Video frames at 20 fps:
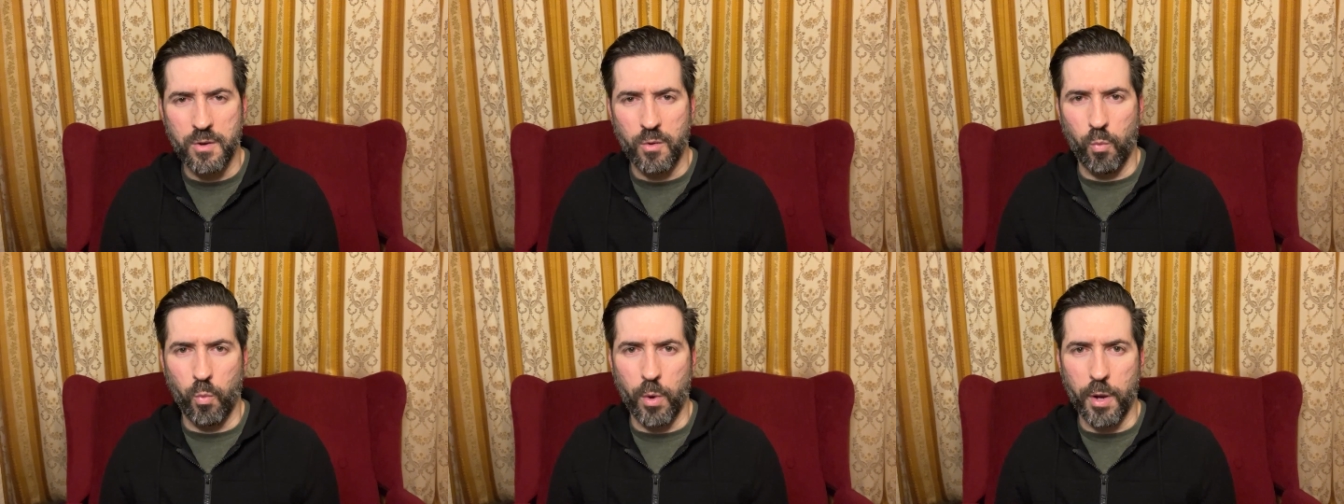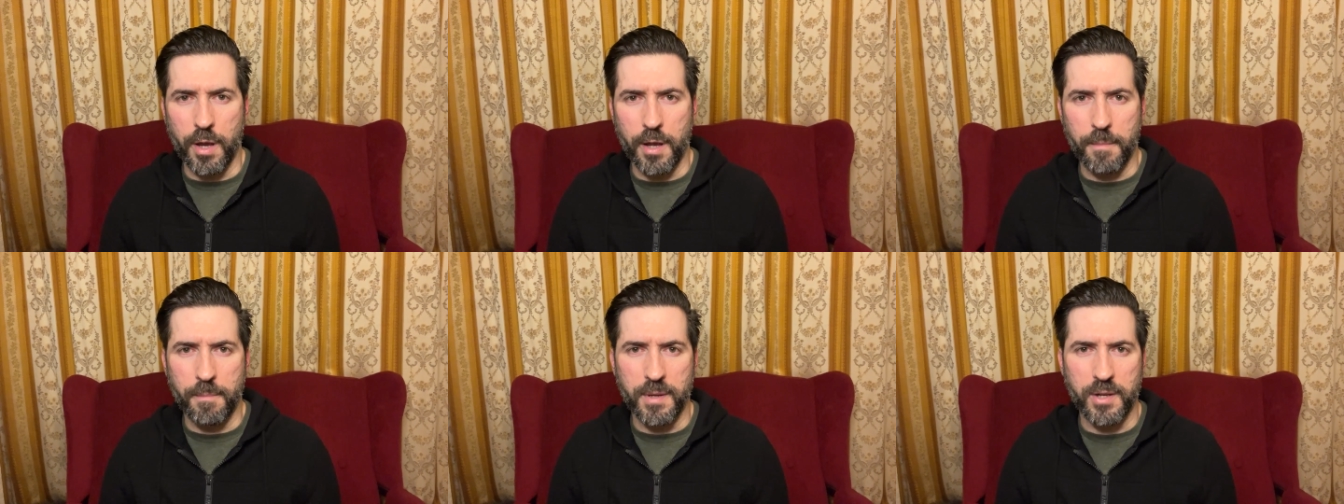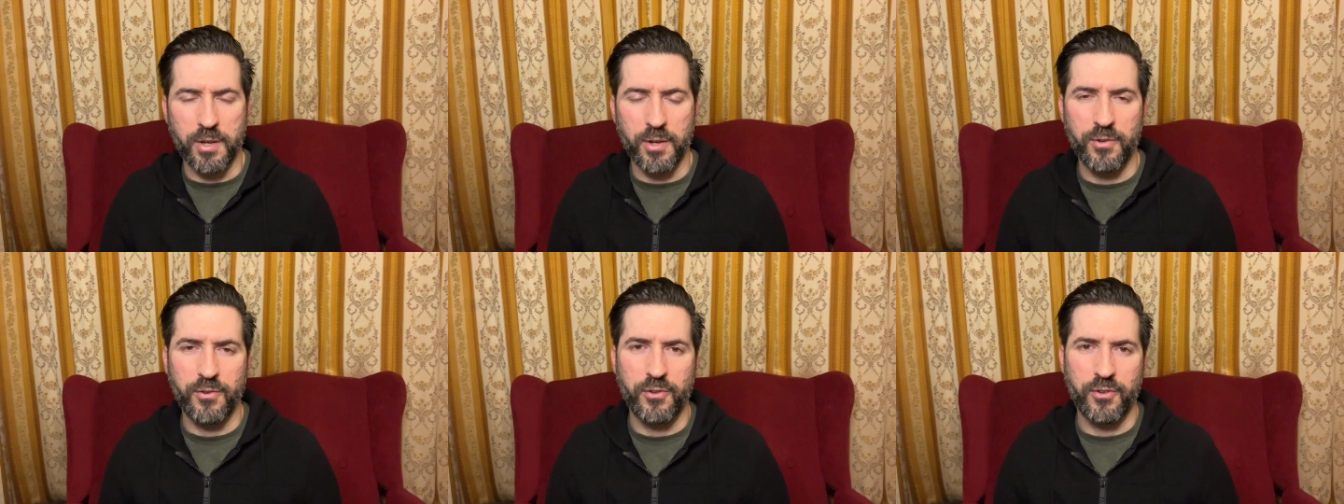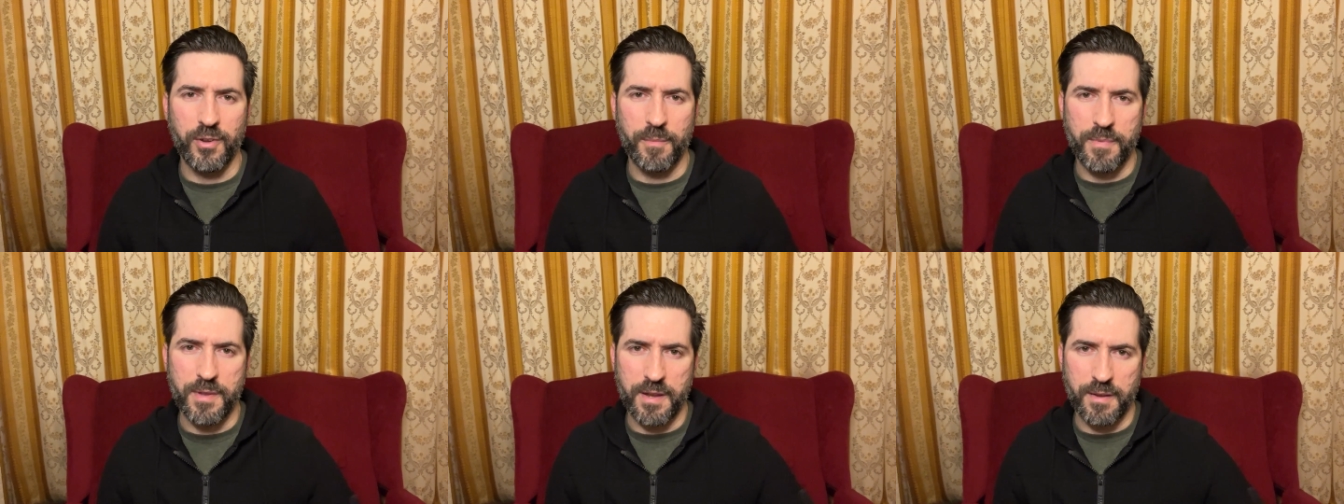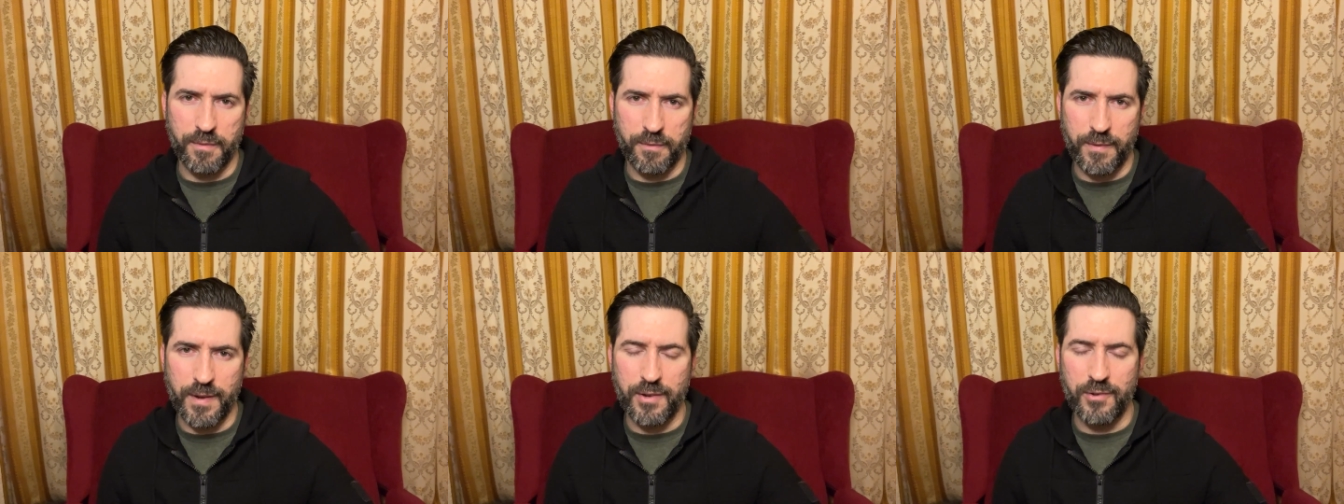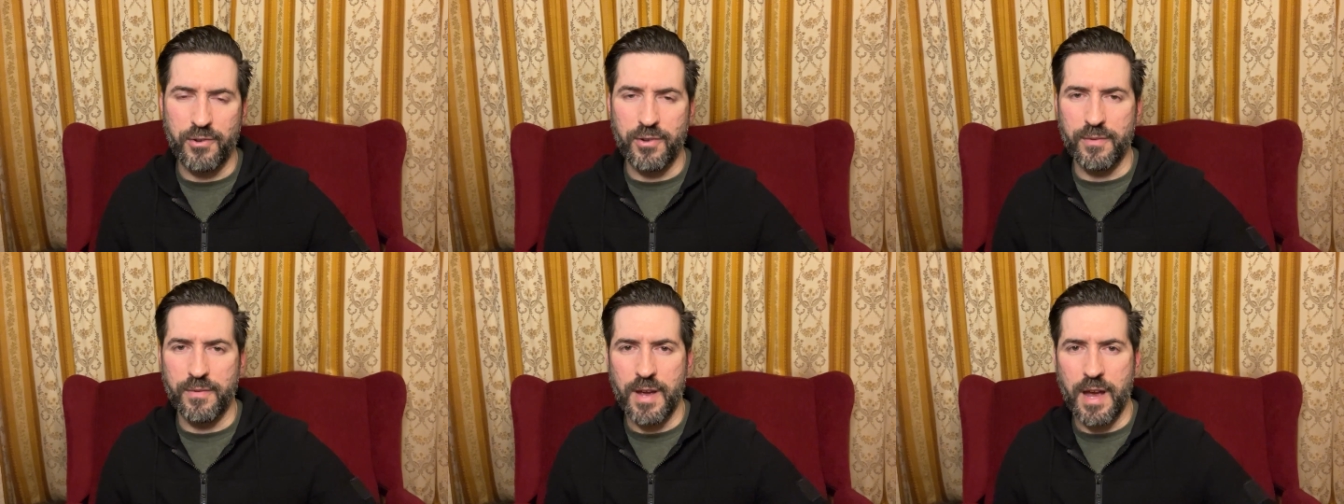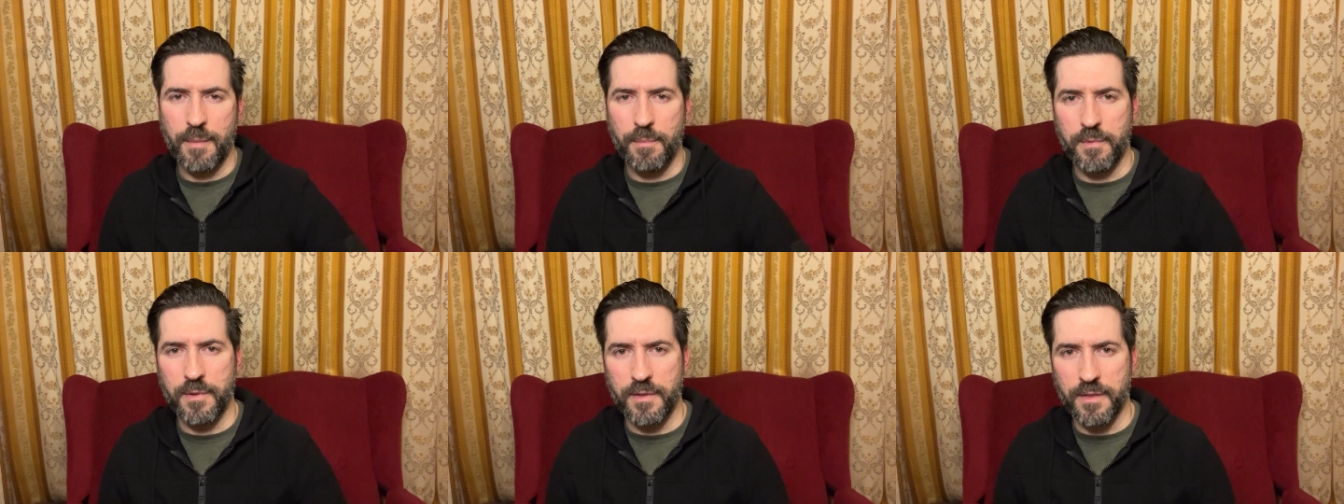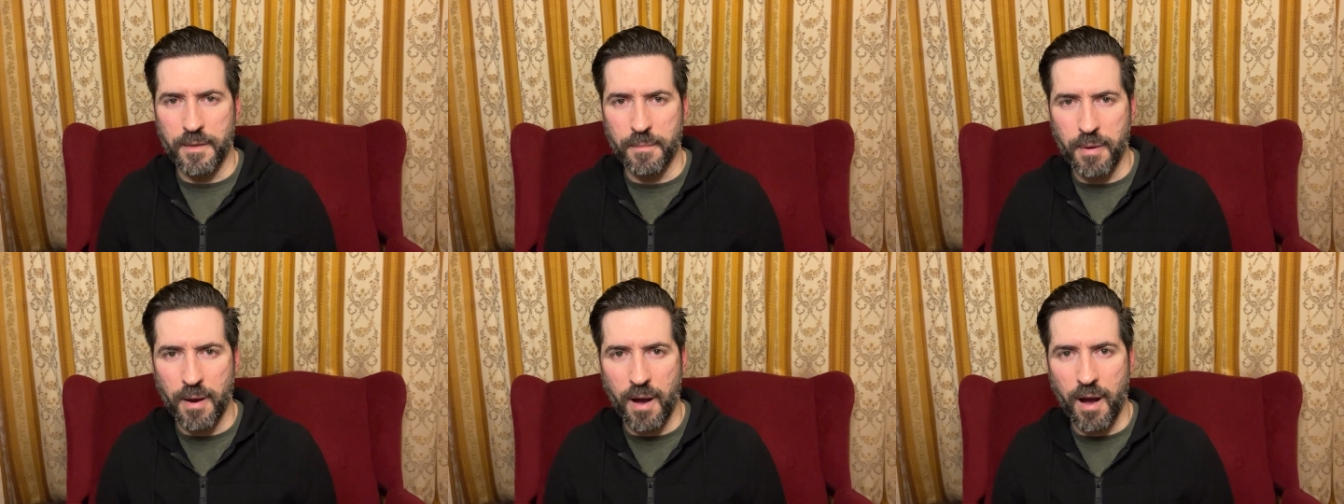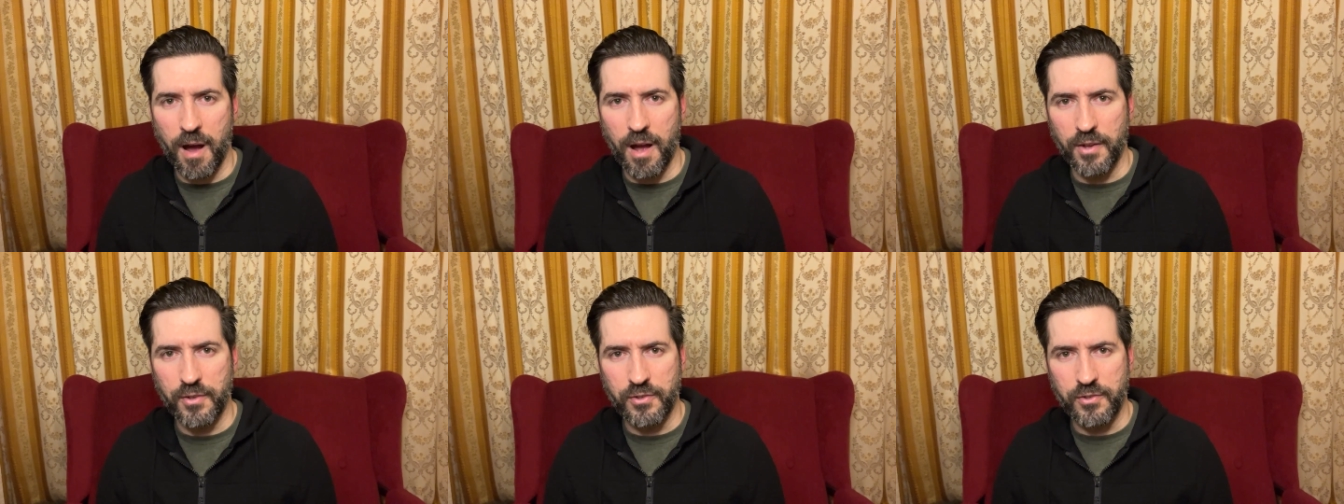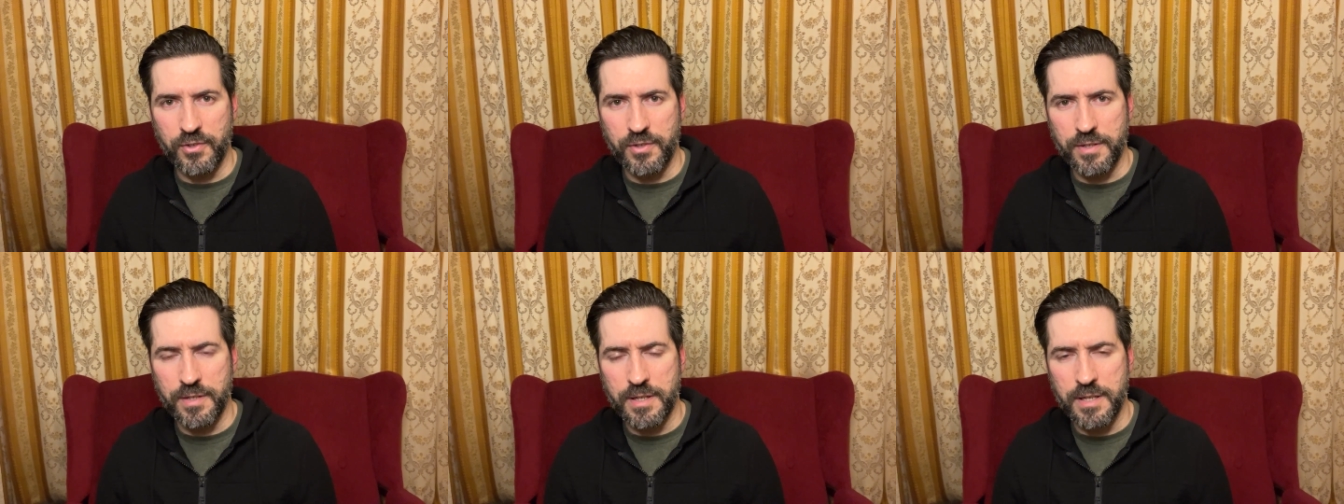where because something offensive happened in the past,